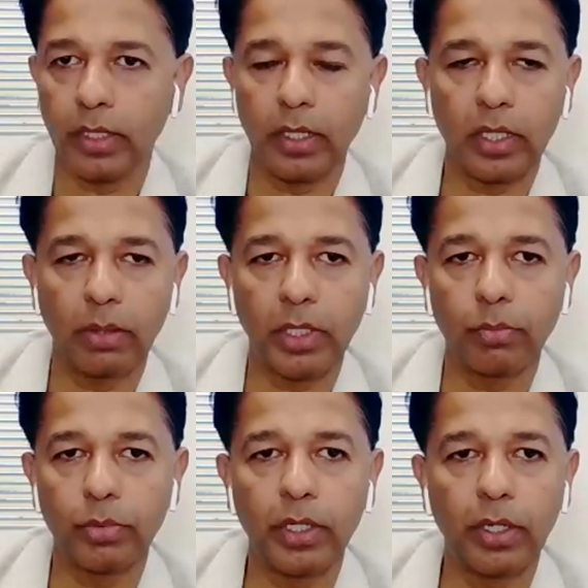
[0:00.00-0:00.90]
I think they're coming
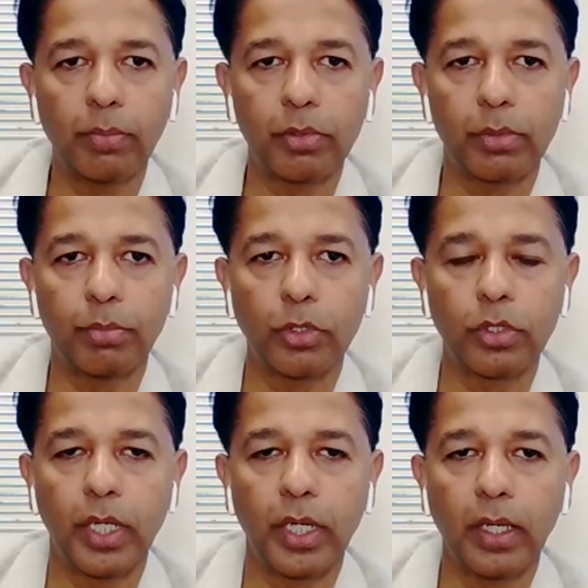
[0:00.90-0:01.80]
up with their April report
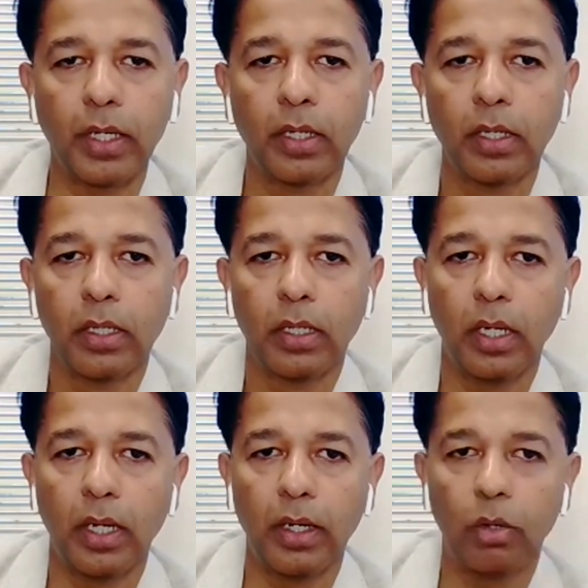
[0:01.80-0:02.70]
today.
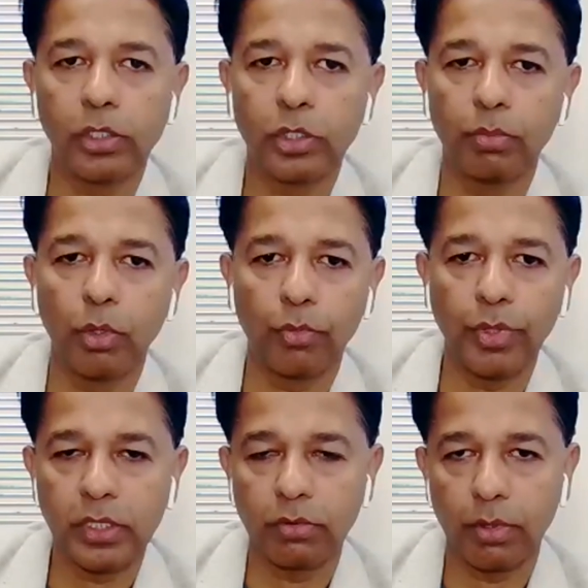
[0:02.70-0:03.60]
Also more
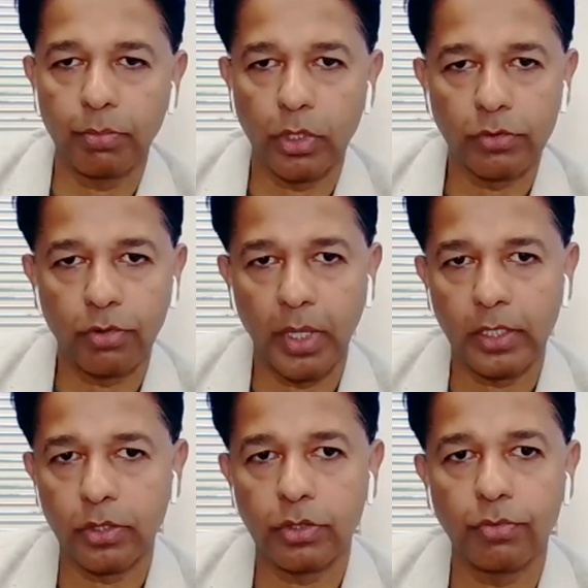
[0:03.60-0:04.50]
recent reports from
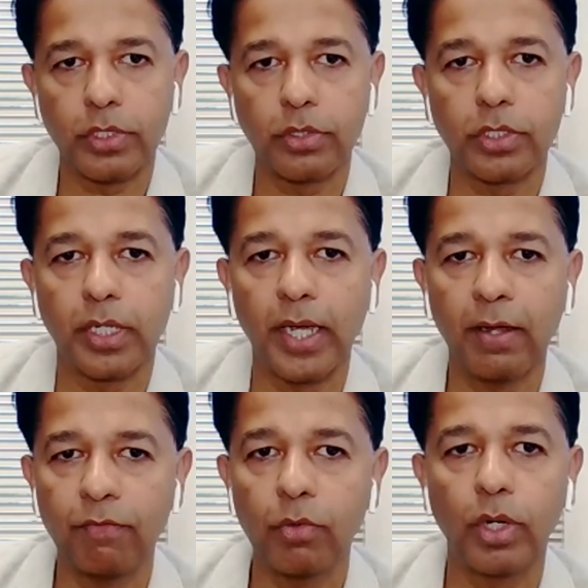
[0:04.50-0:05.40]
Altos Research, and
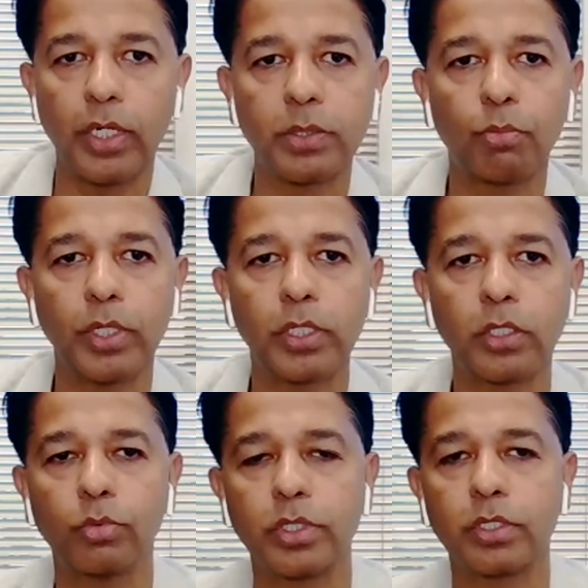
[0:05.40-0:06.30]
everyone is pointing
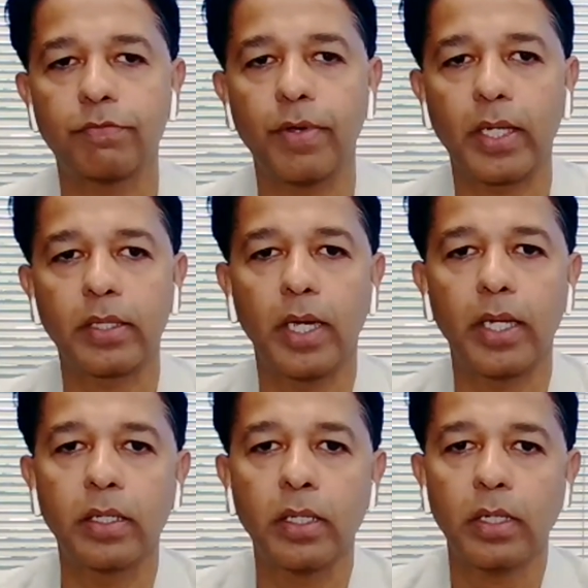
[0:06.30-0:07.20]
towards the fact
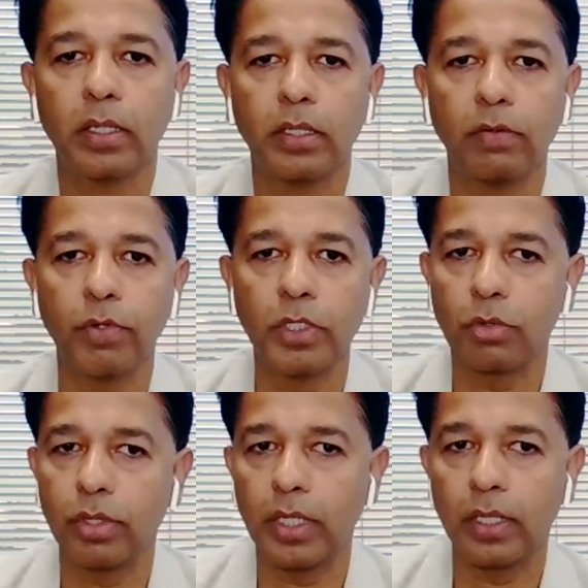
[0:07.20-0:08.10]
that the
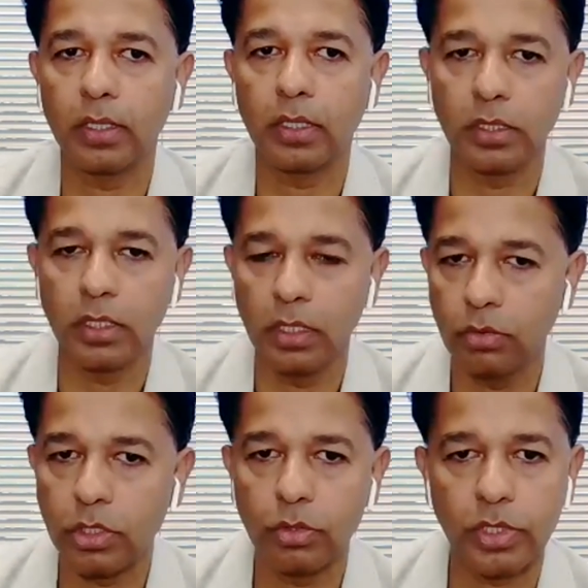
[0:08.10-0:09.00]
inventory
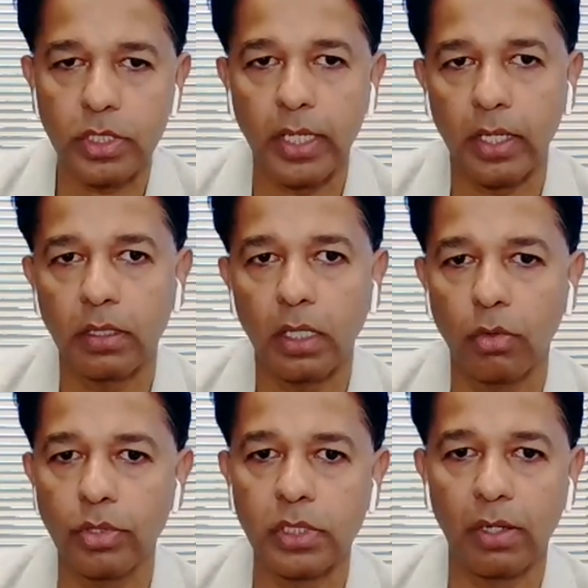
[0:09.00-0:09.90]
continues to stay at the
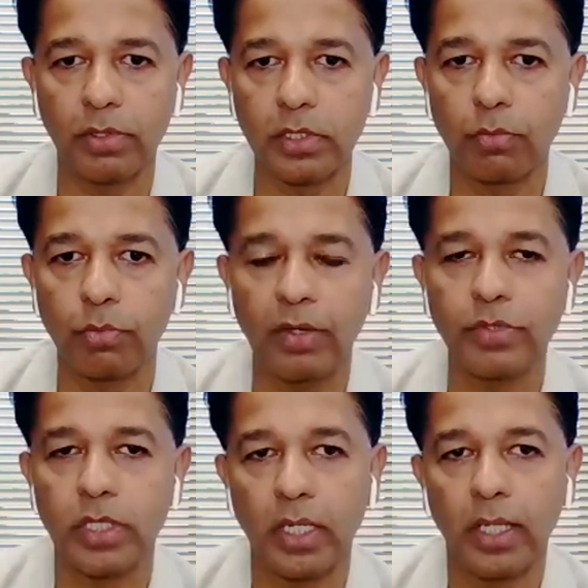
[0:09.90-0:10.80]
lowest levels that we
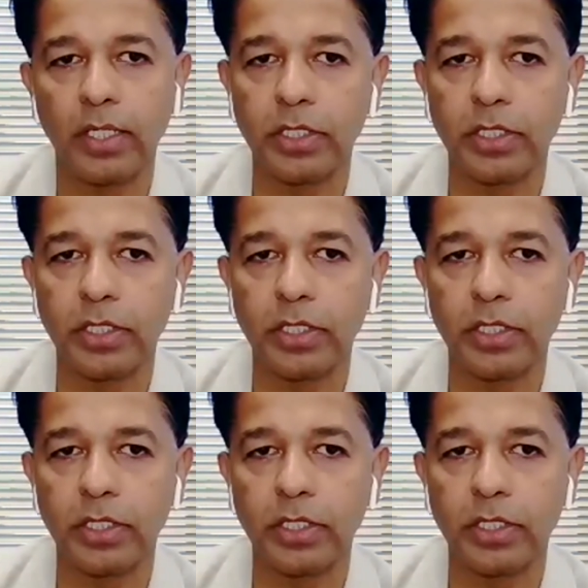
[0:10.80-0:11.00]
have seen.